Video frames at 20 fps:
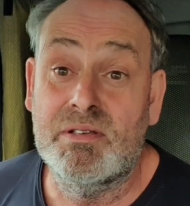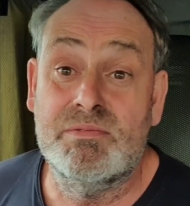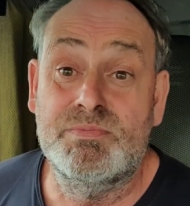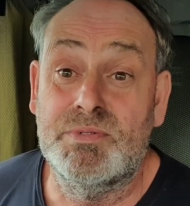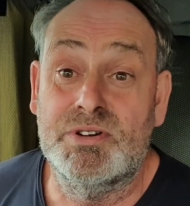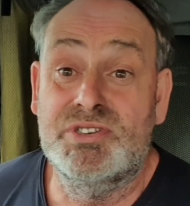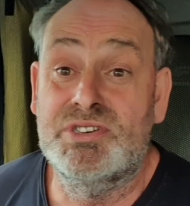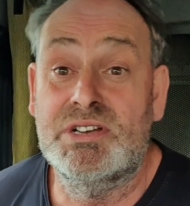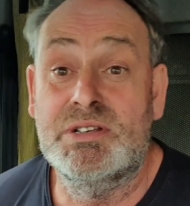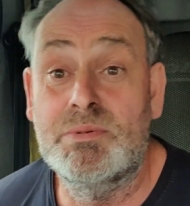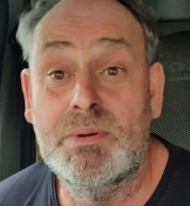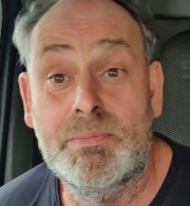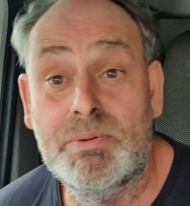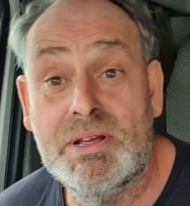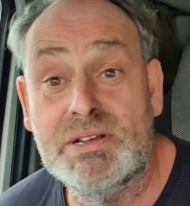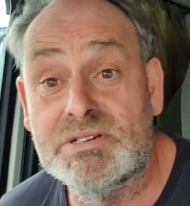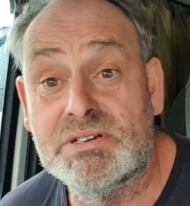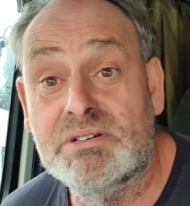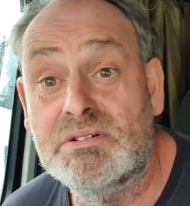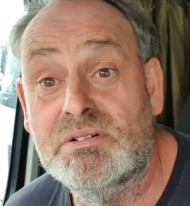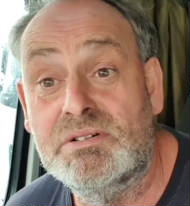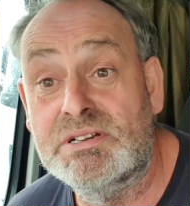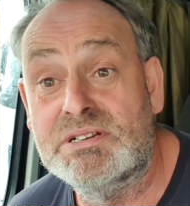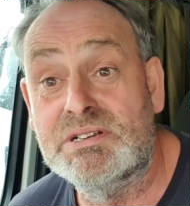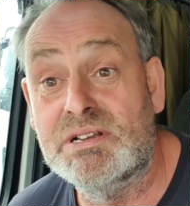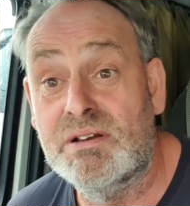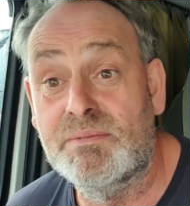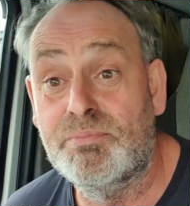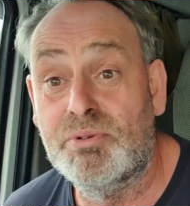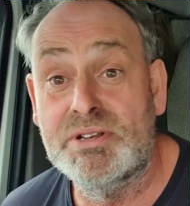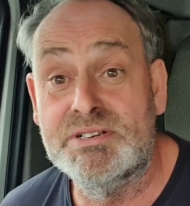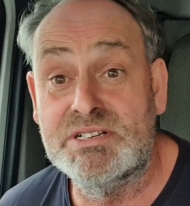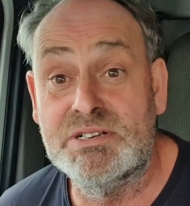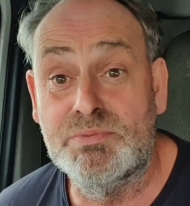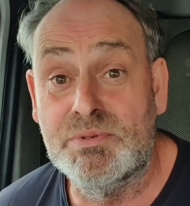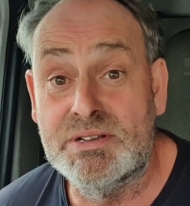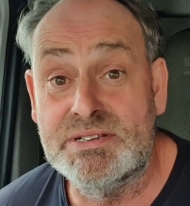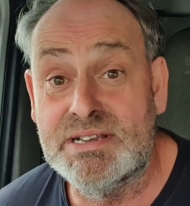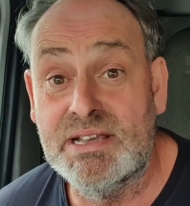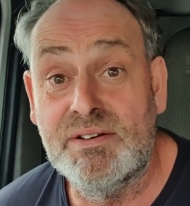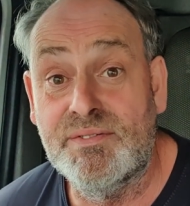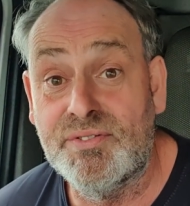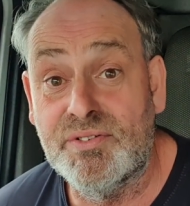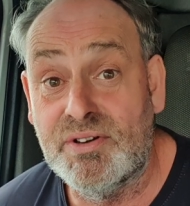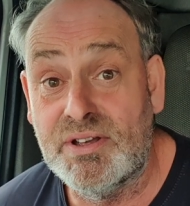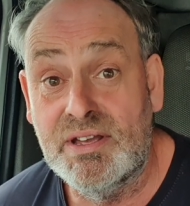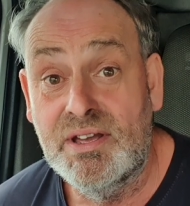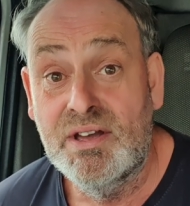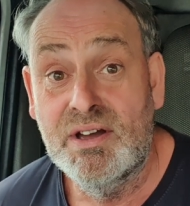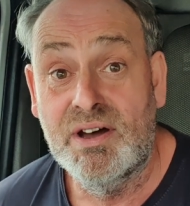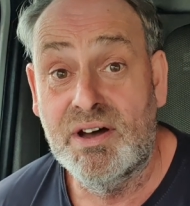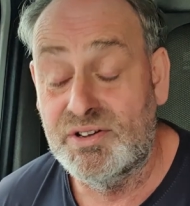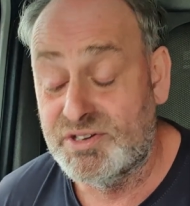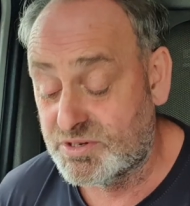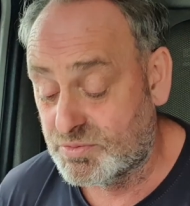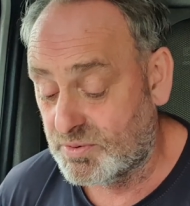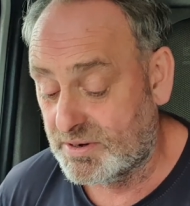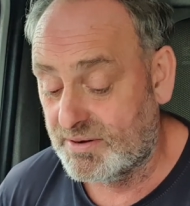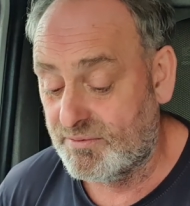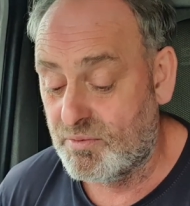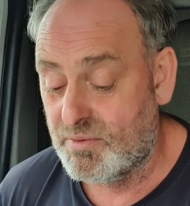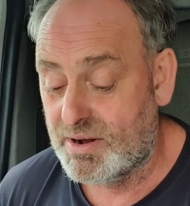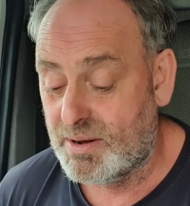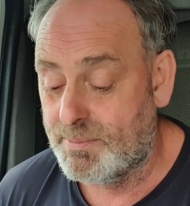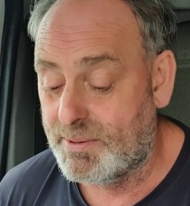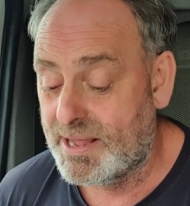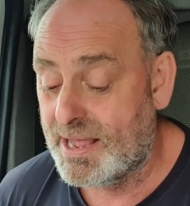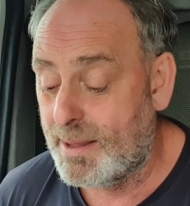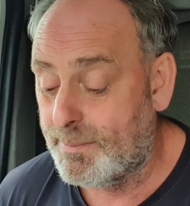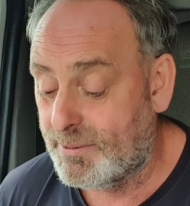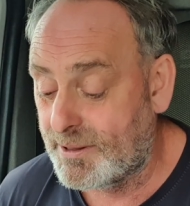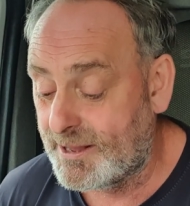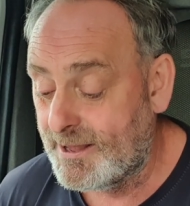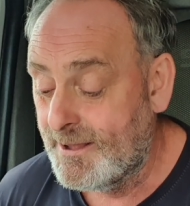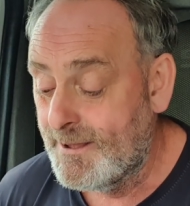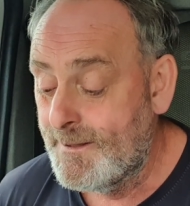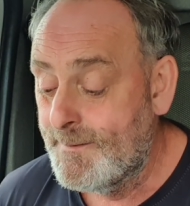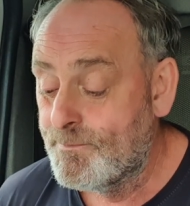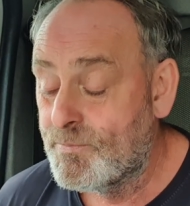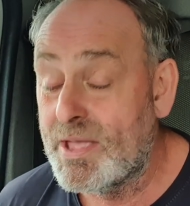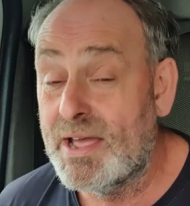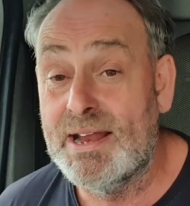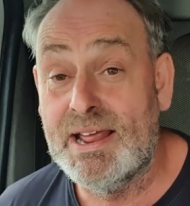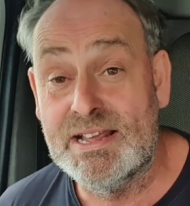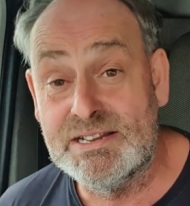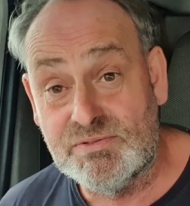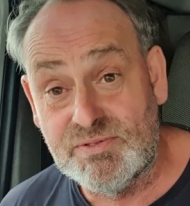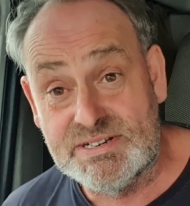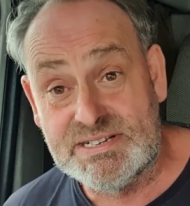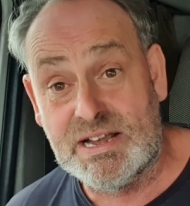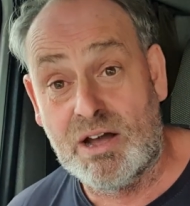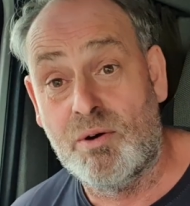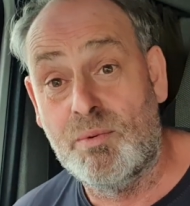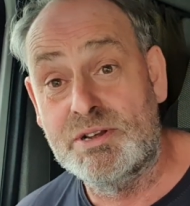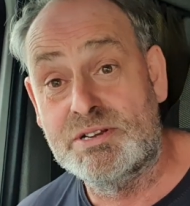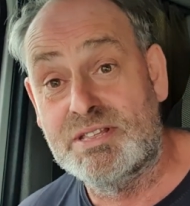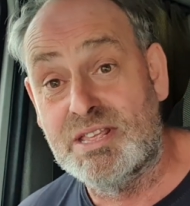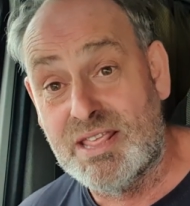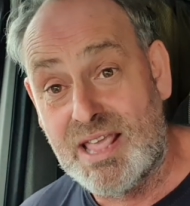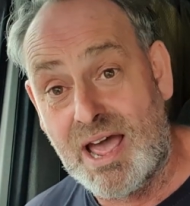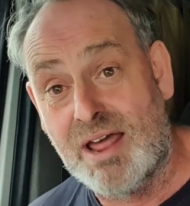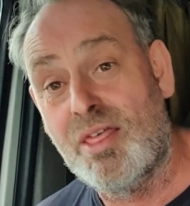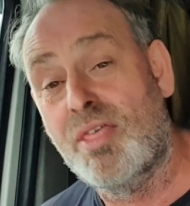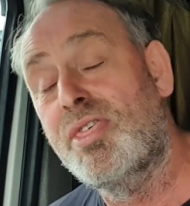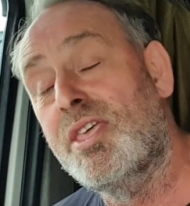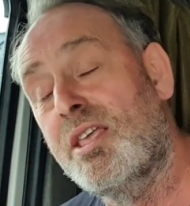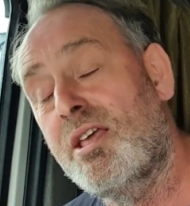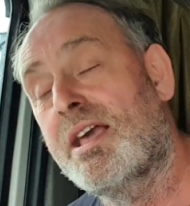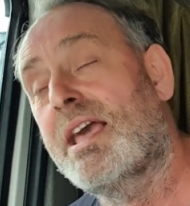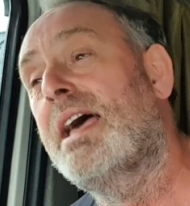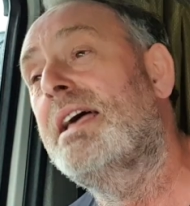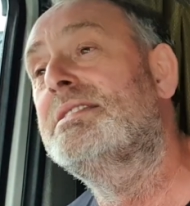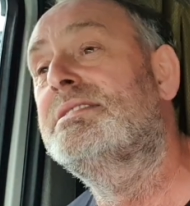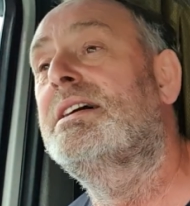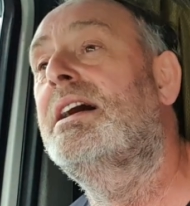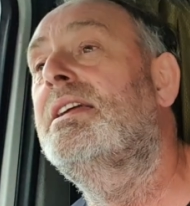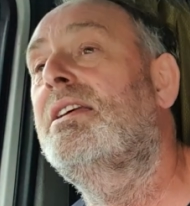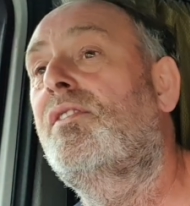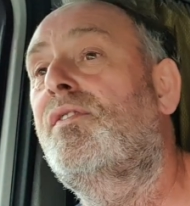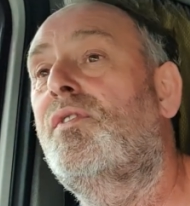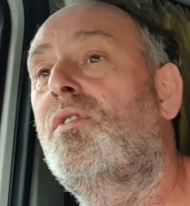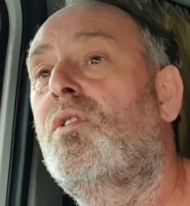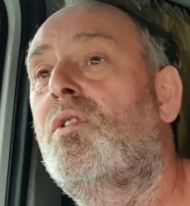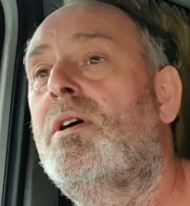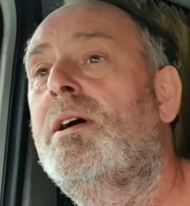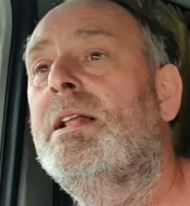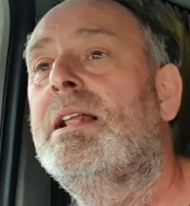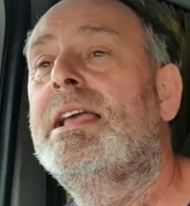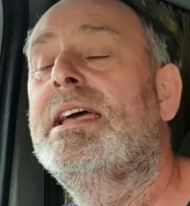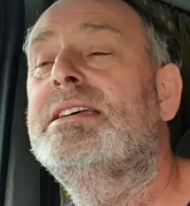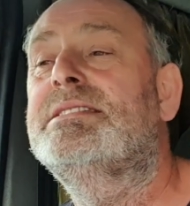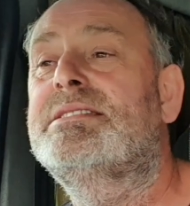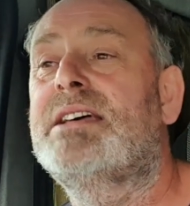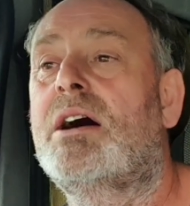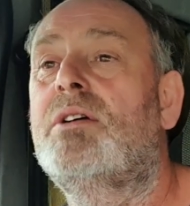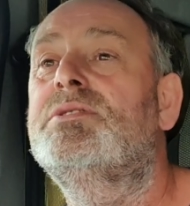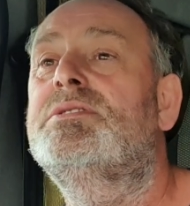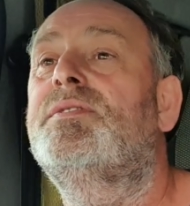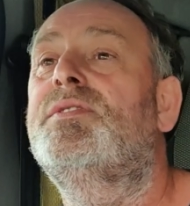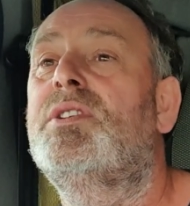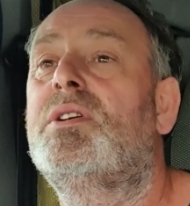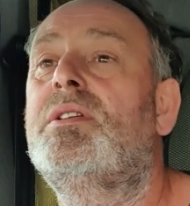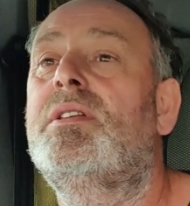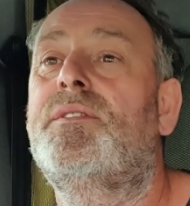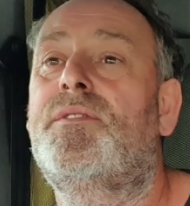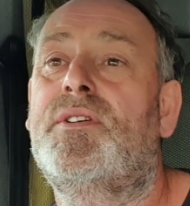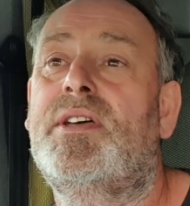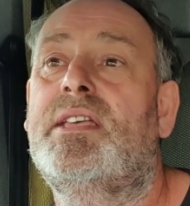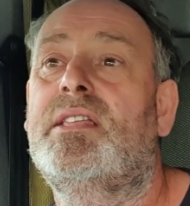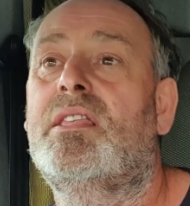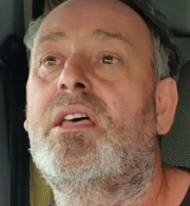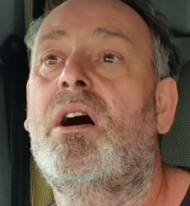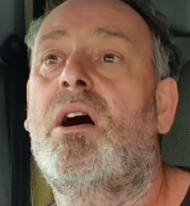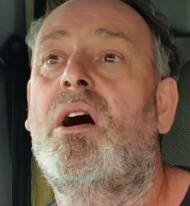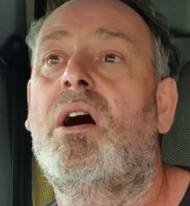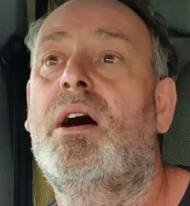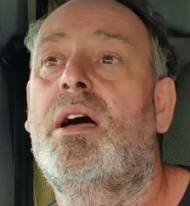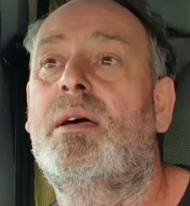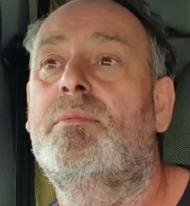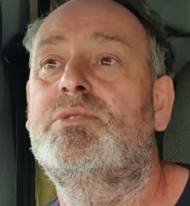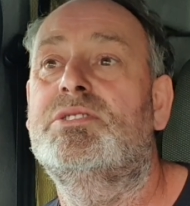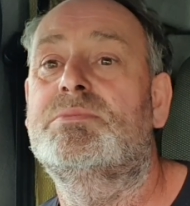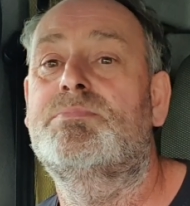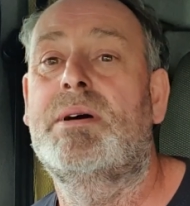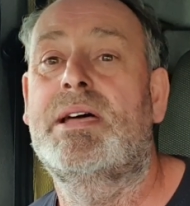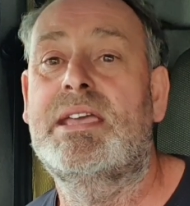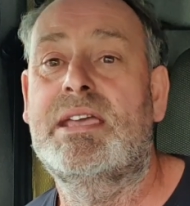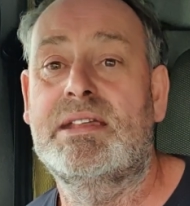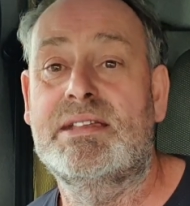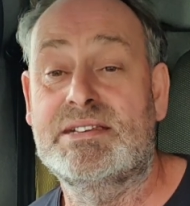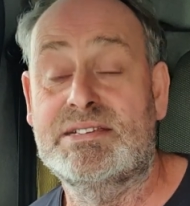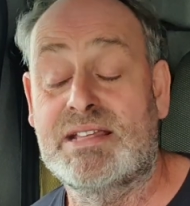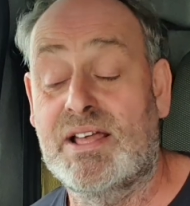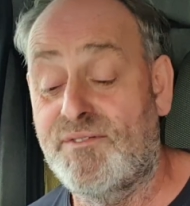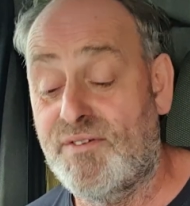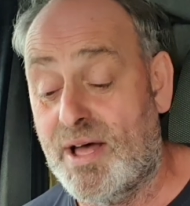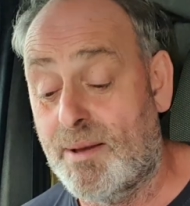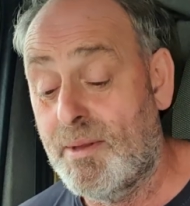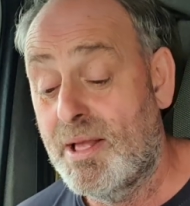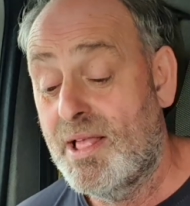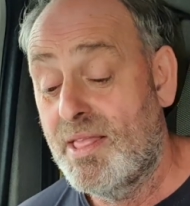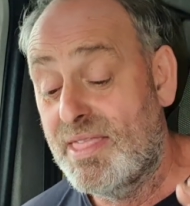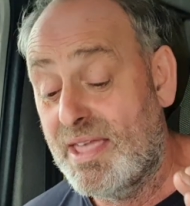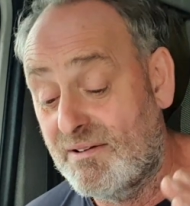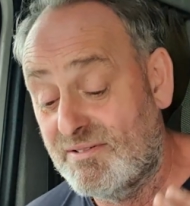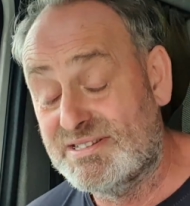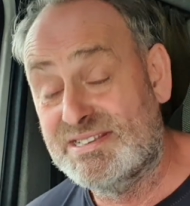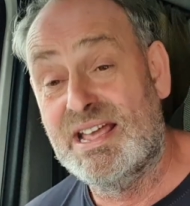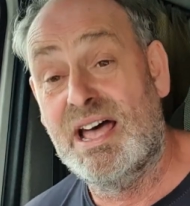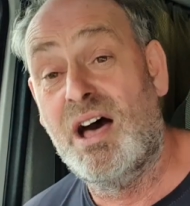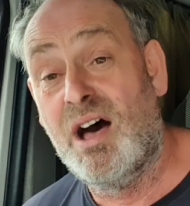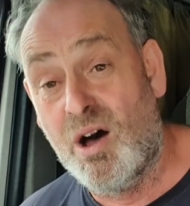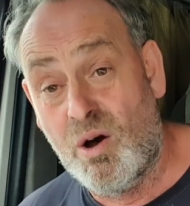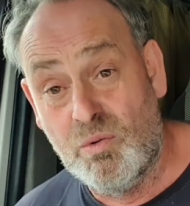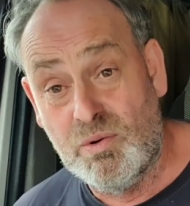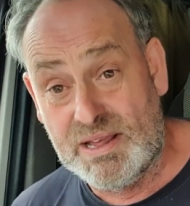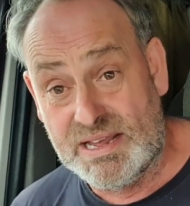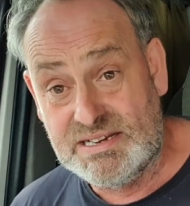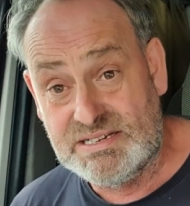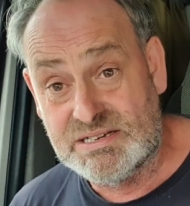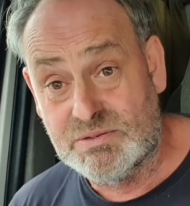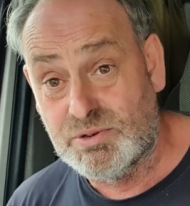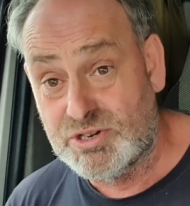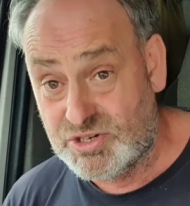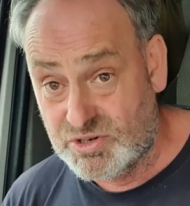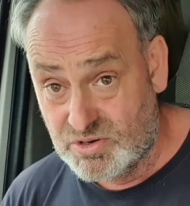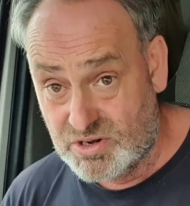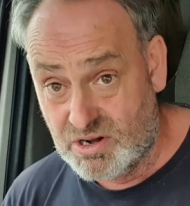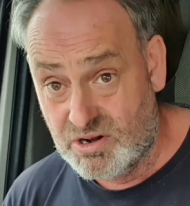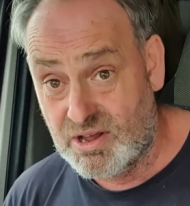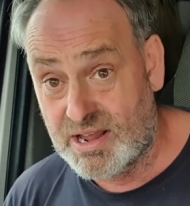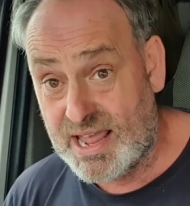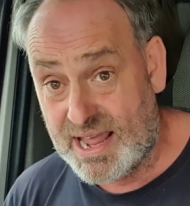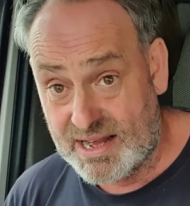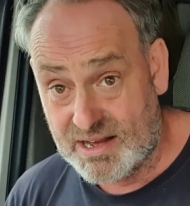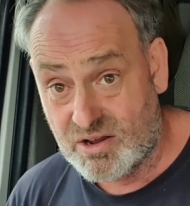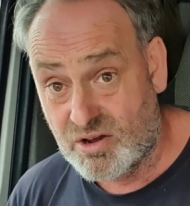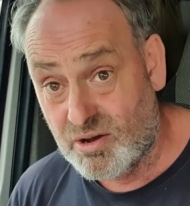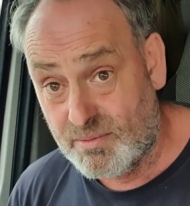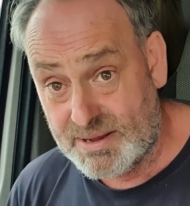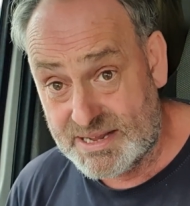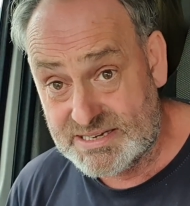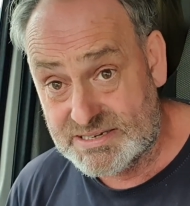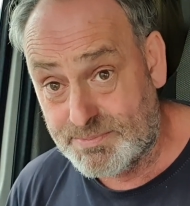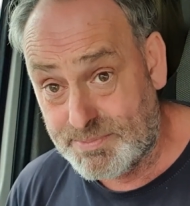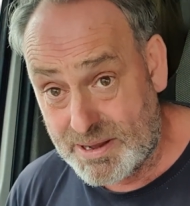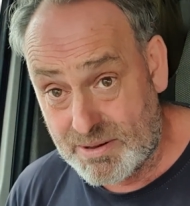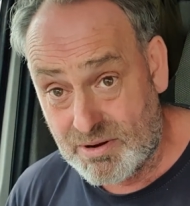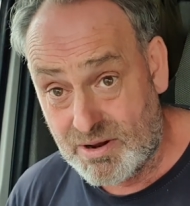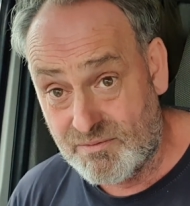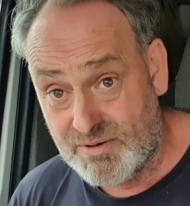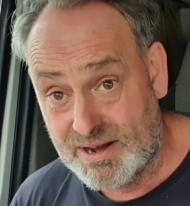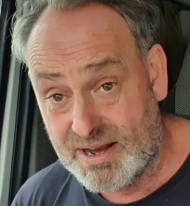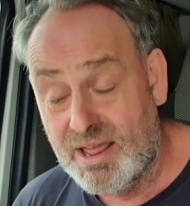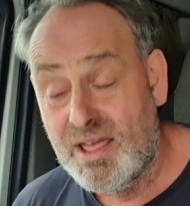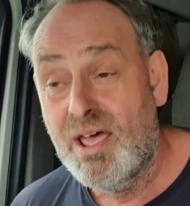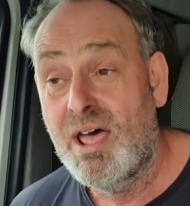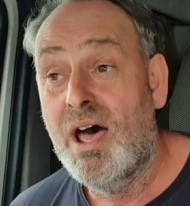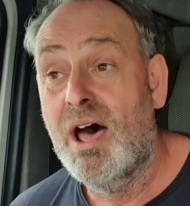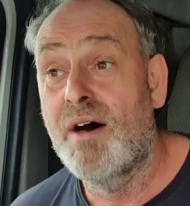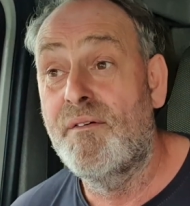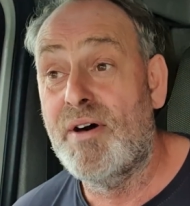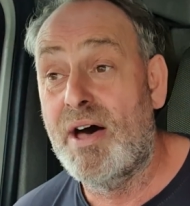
my genuine pleasure, honestly. I'm pleased it's worked out for you. I just want everyone to be happy, and as a result, which the other thing you can take this for is those of you that think that I am just making this stuff up, there is now a whole list which you can look at in the comments of people I'm reading of